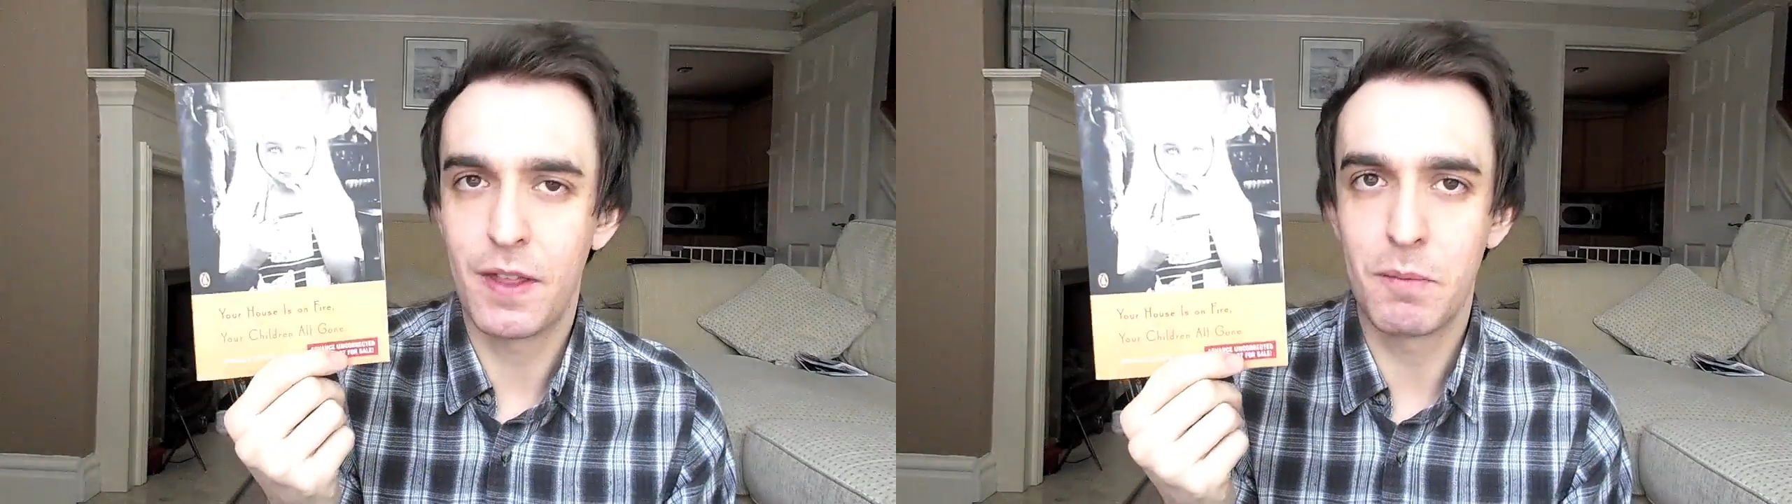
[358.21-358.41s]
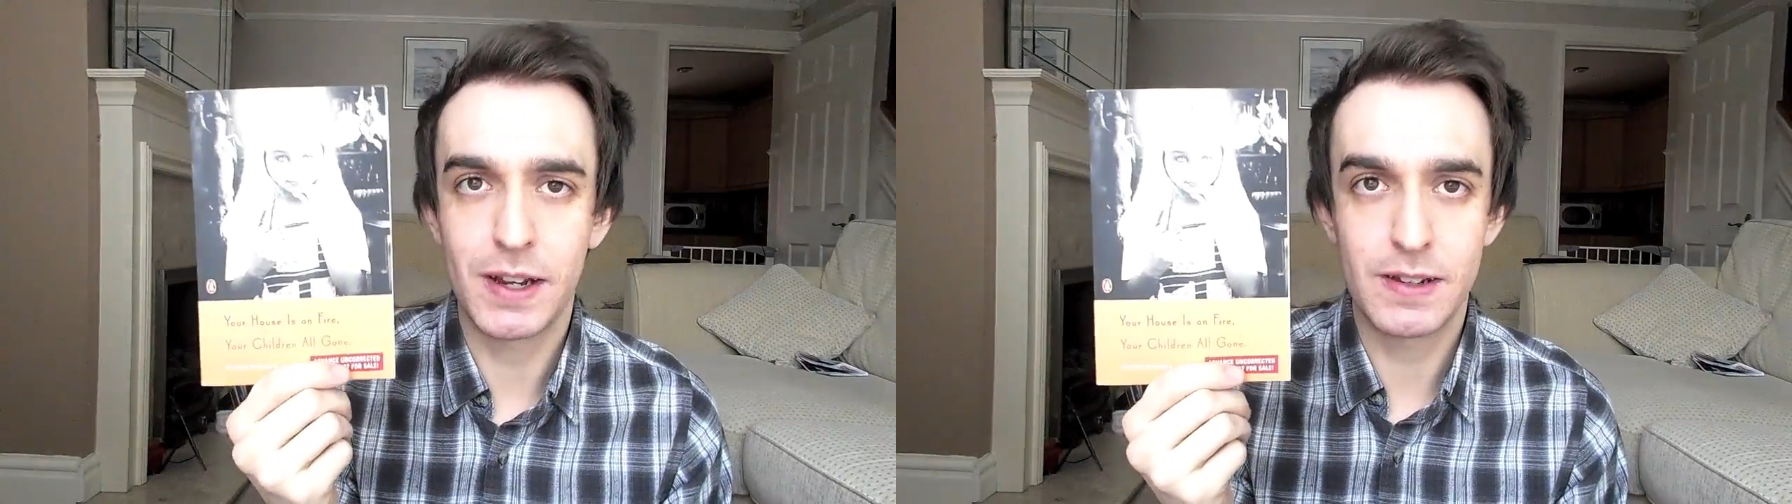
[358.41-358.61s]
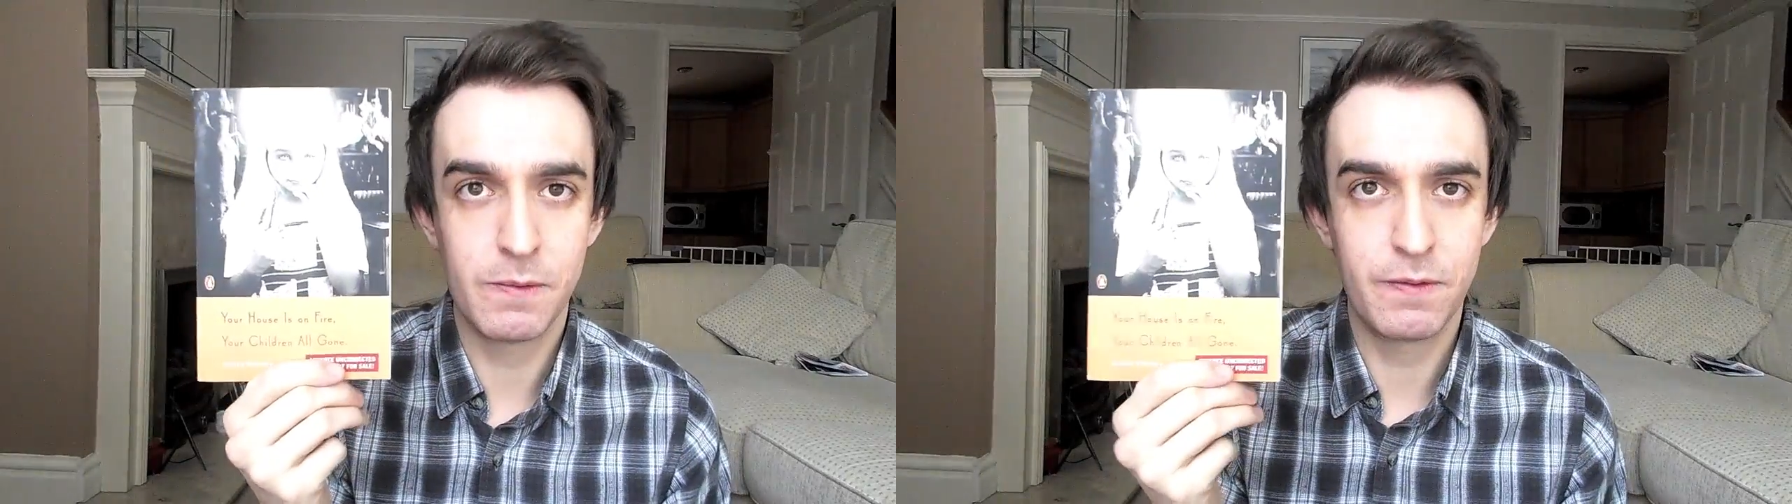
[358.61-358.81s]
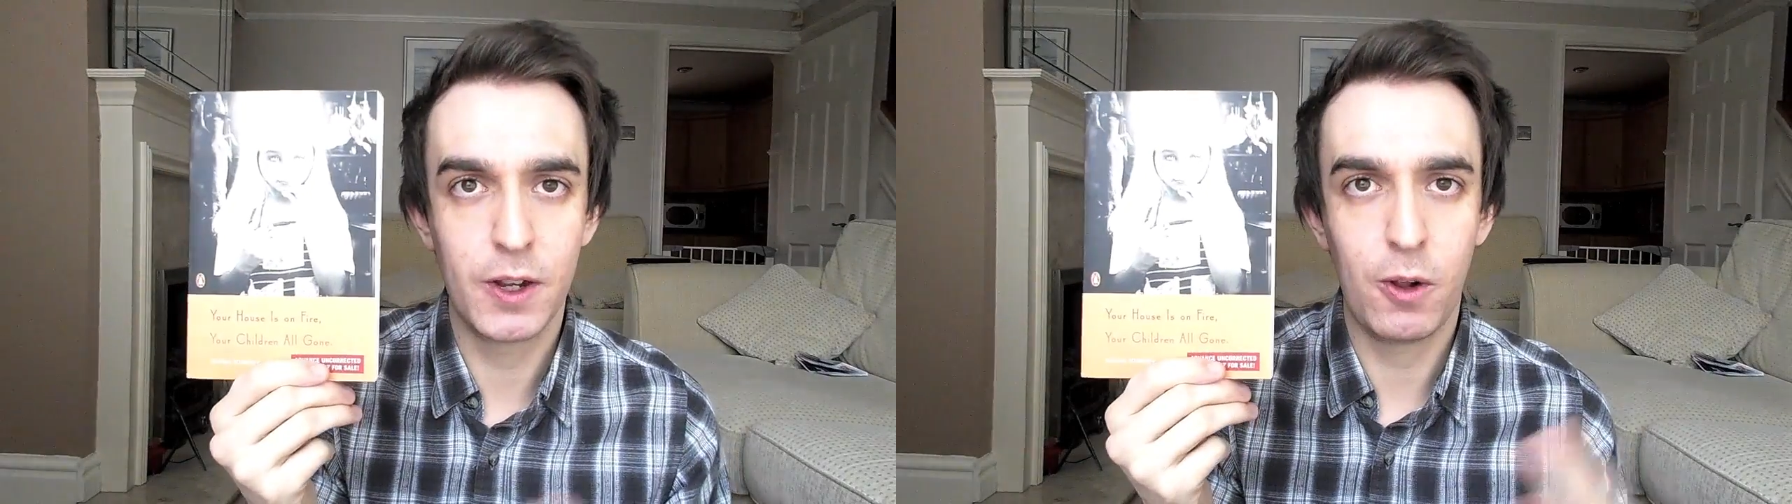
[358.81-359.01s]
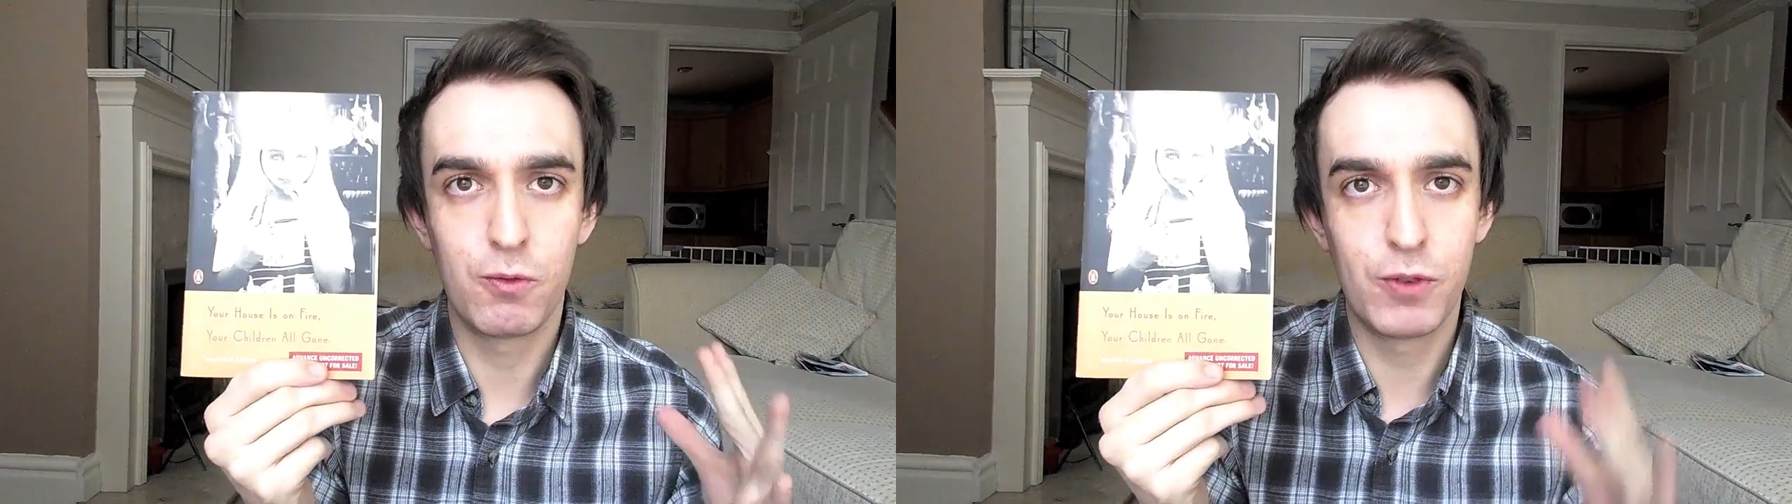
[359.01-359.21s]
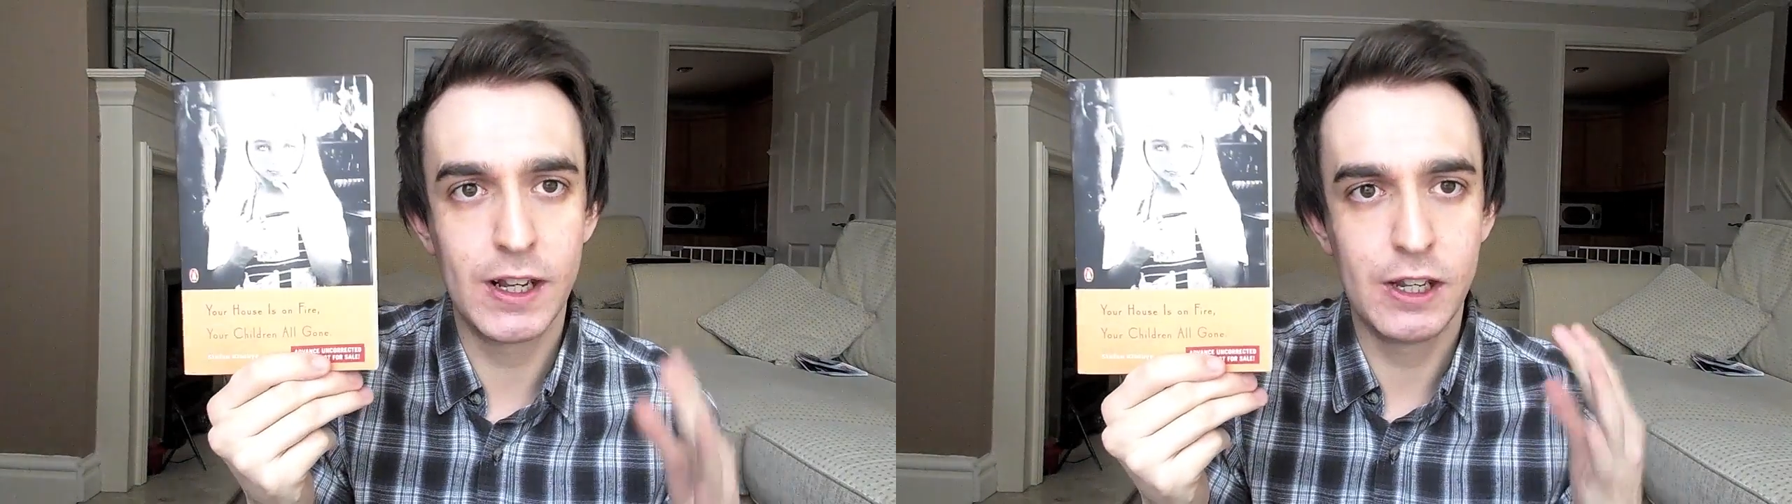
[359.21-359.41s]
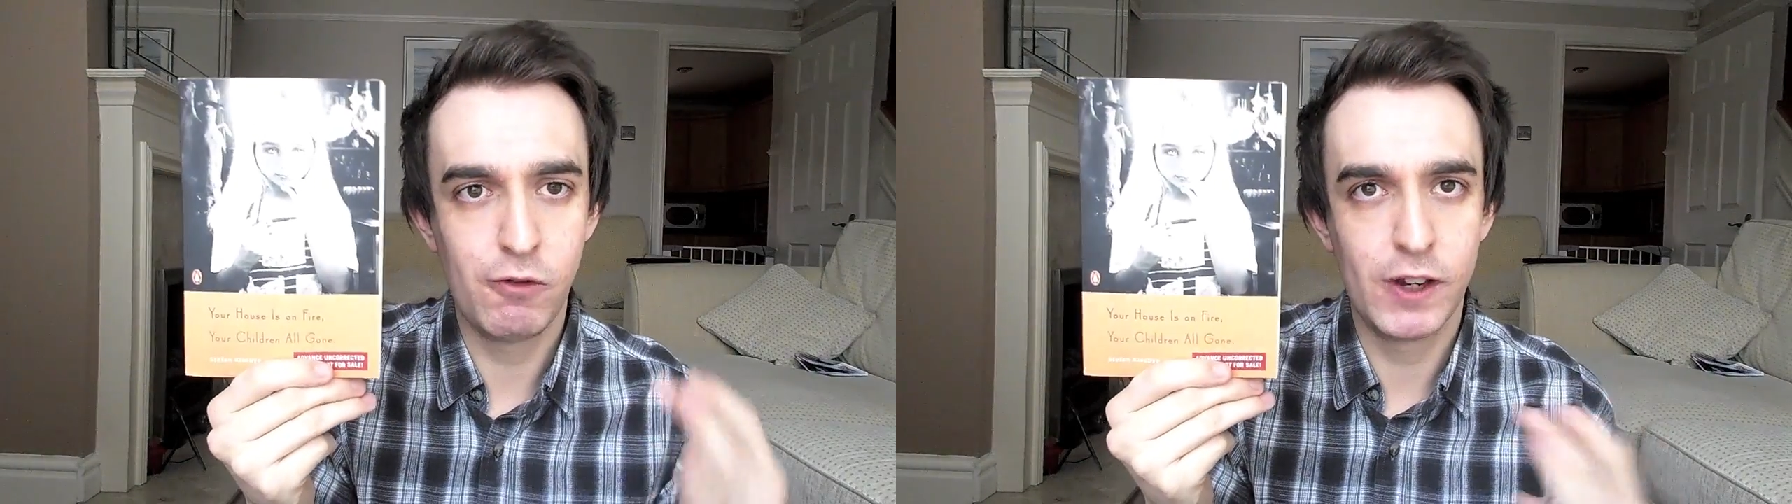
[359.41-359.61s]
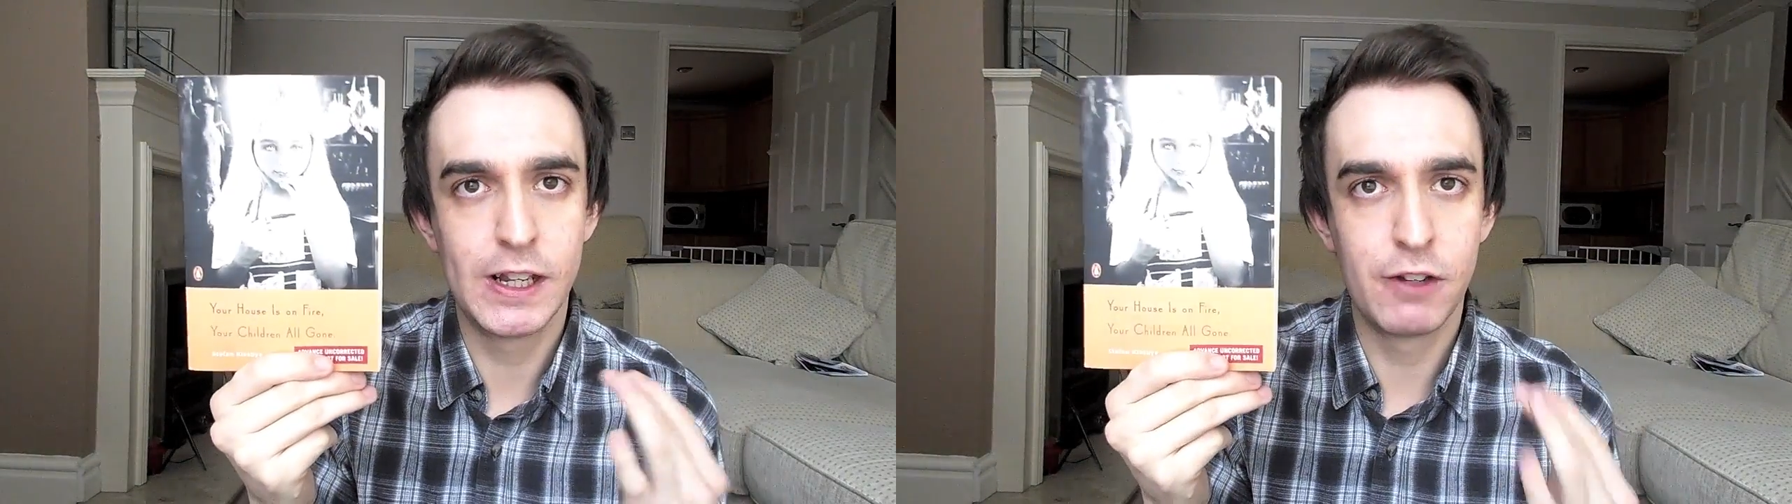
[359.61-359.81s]
that makes them feel really,
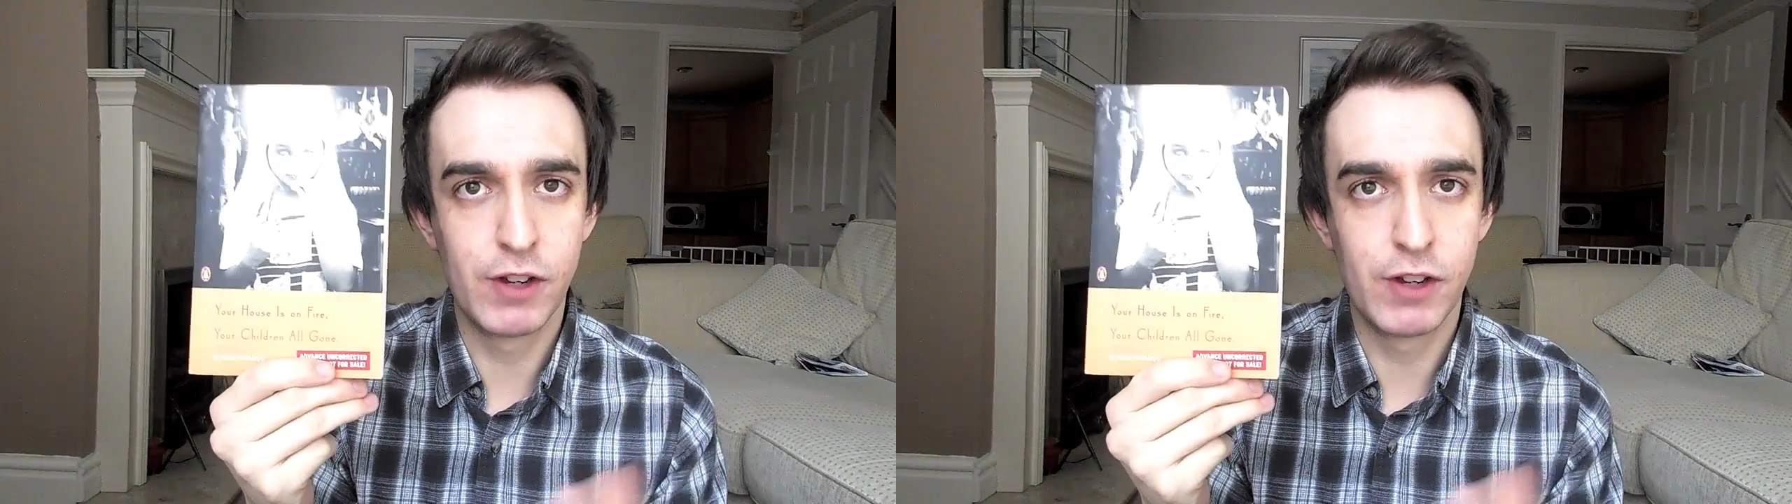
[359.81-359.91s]
really,